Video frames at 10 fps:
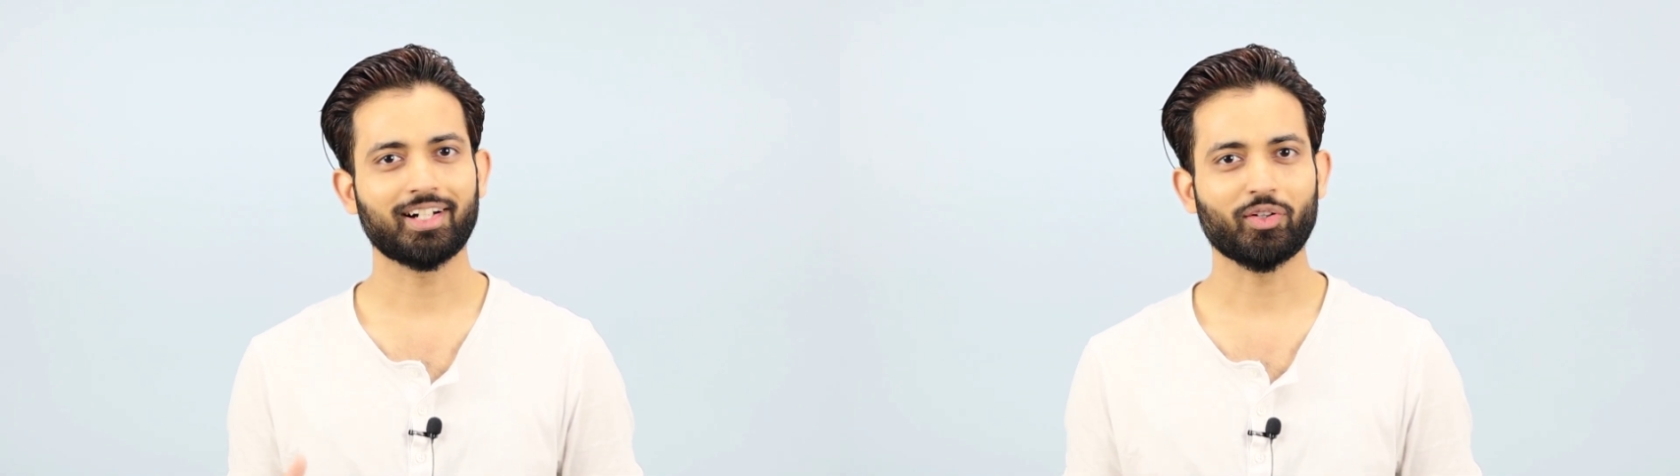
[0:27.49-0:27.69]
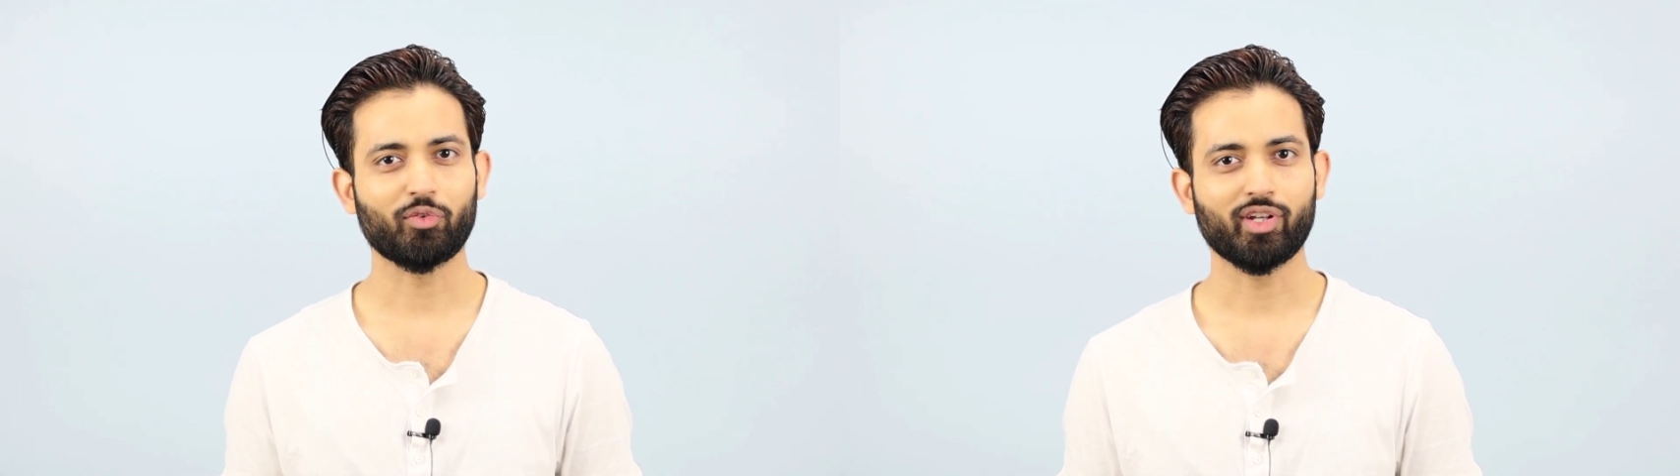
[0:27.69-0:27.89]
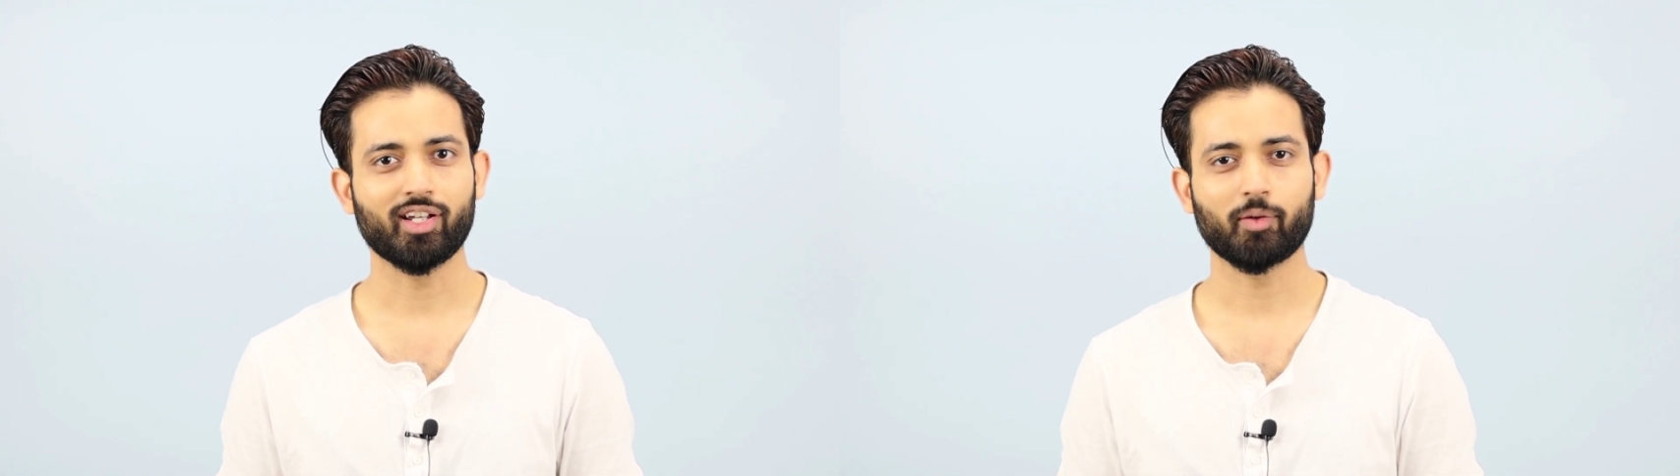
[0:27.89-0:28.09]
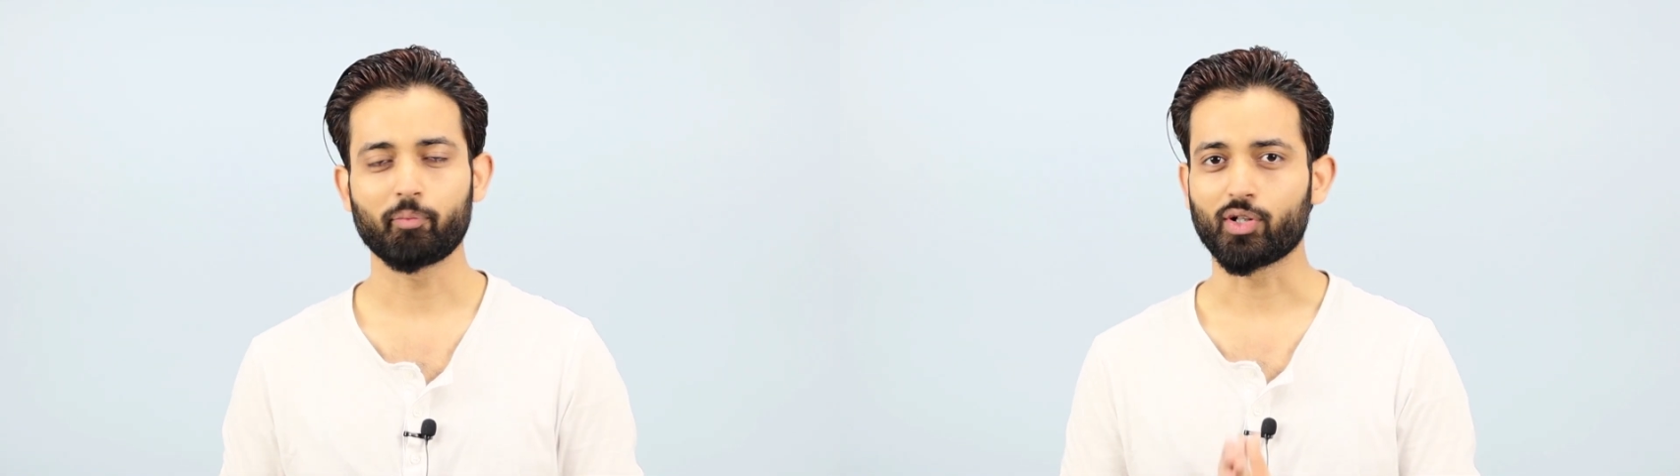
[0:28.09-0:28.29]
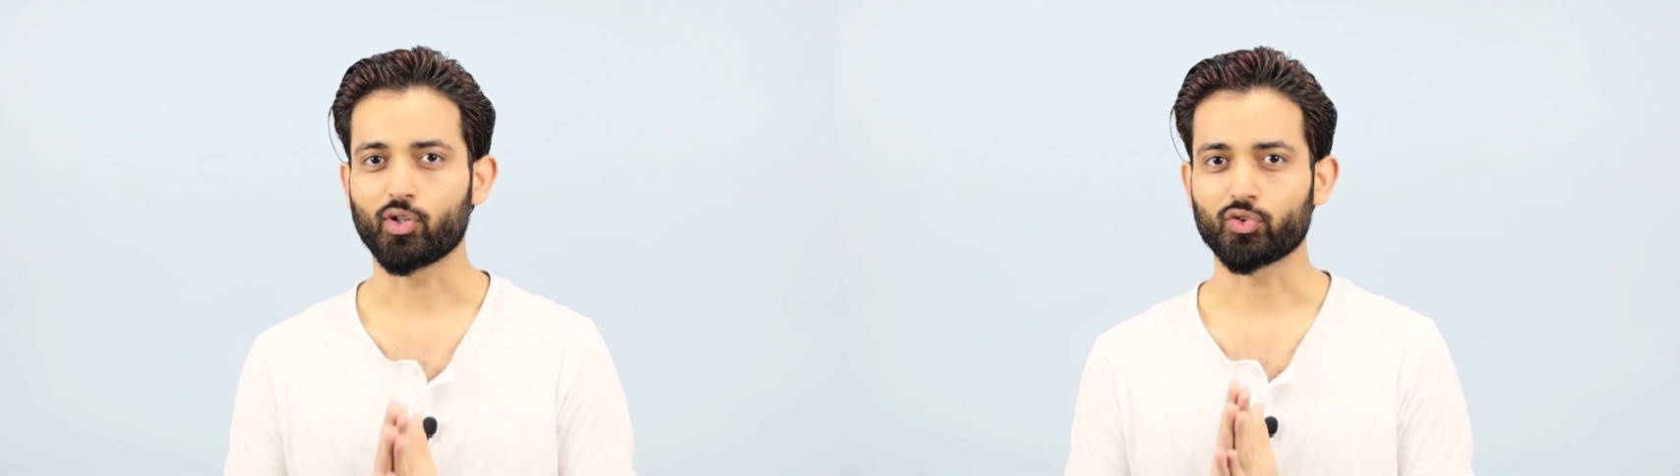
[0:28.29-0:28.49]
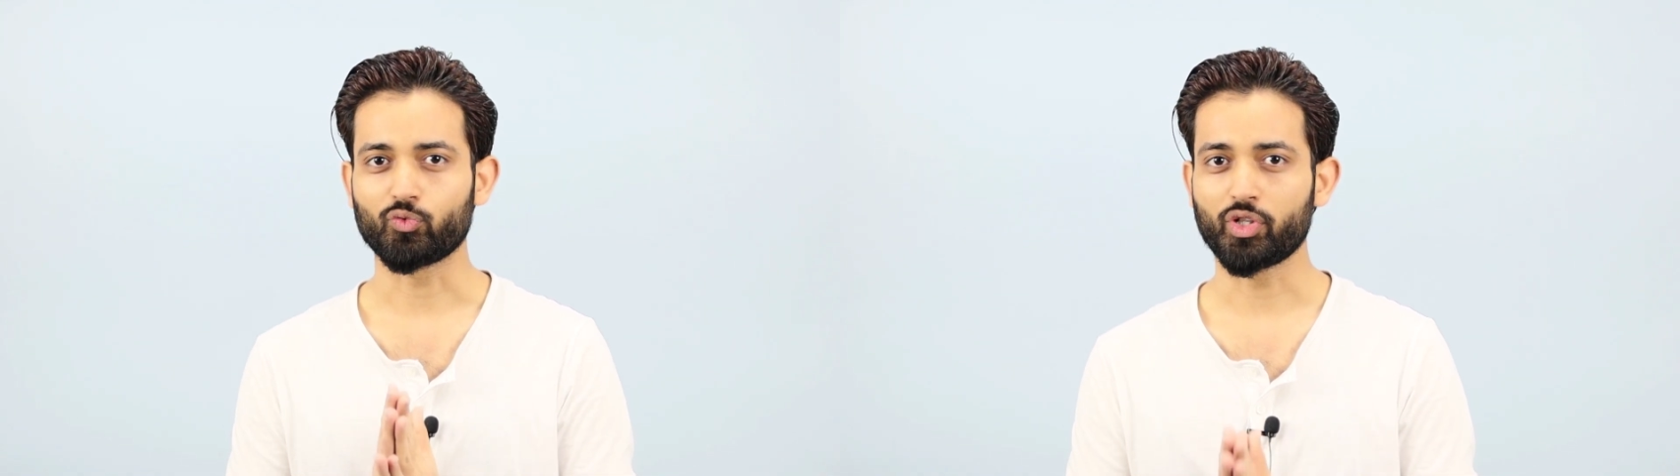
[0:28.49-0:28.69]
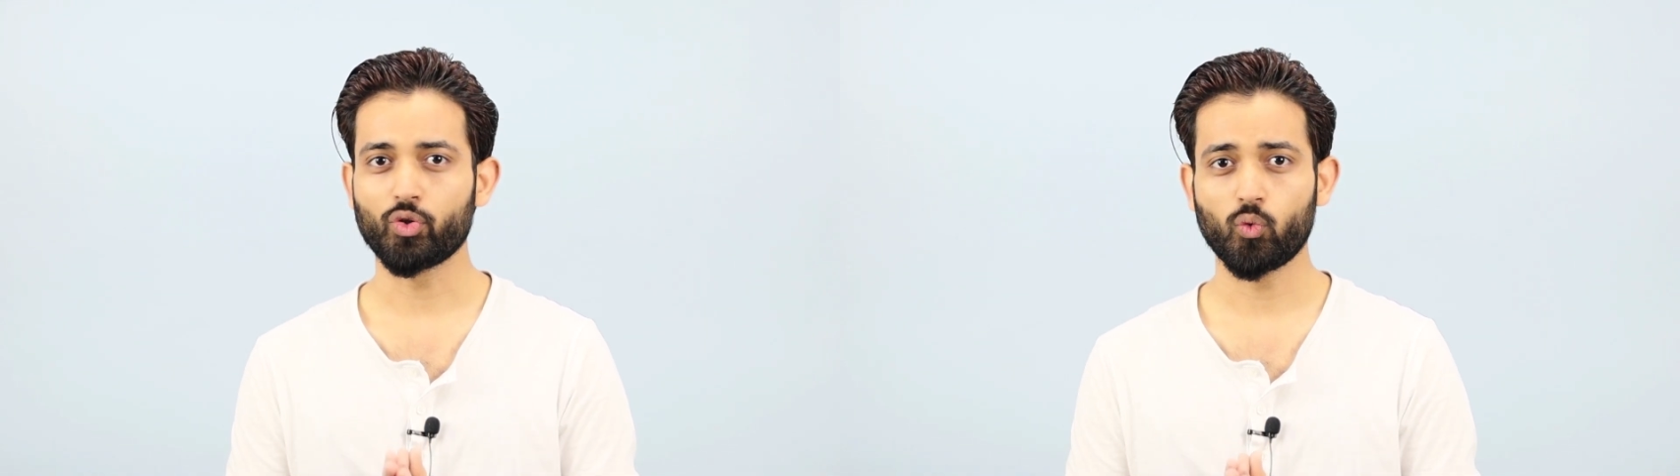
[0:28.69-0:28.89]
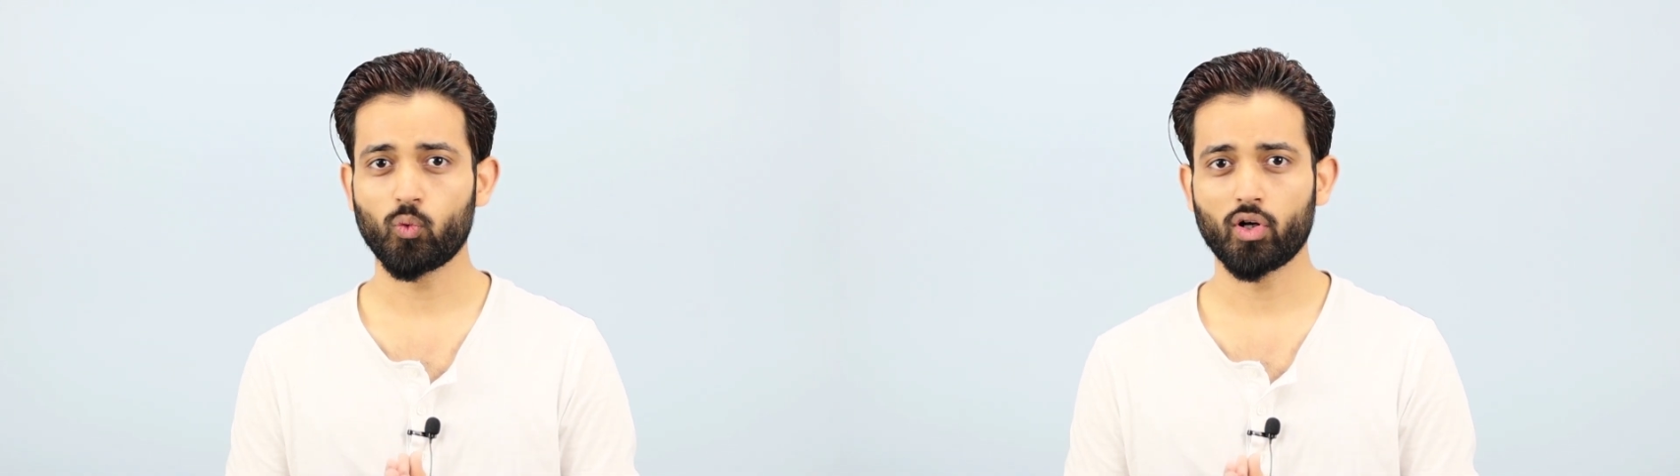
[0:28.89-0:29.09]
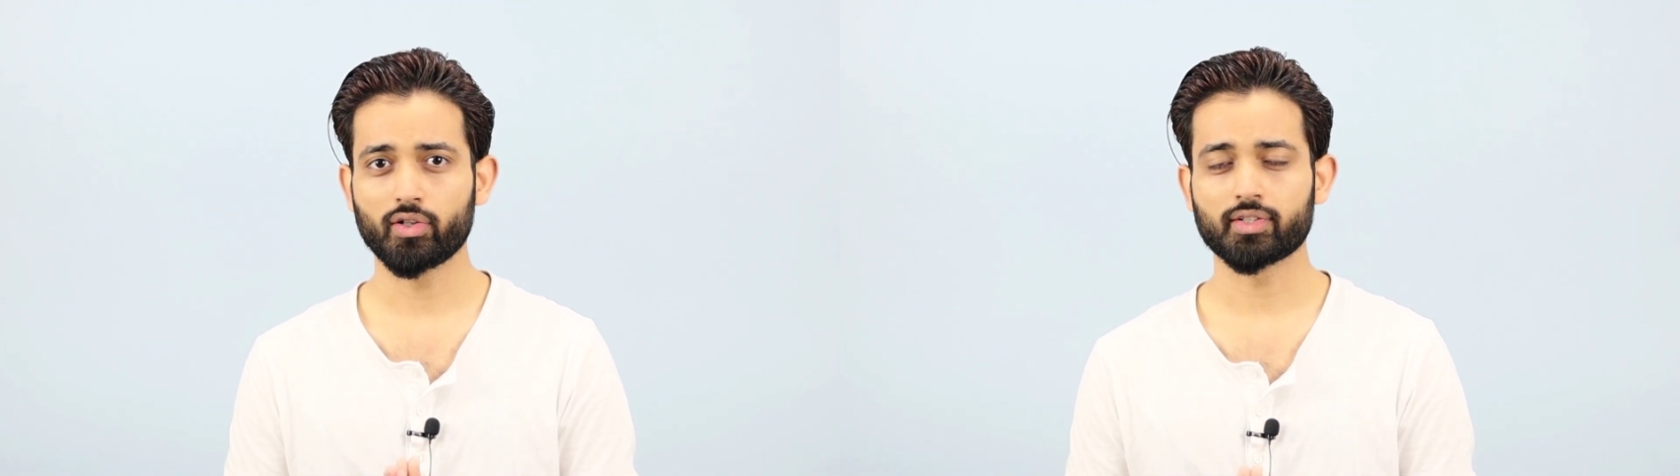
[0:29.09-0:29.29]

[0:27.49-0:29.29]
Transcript: of hair because we don't want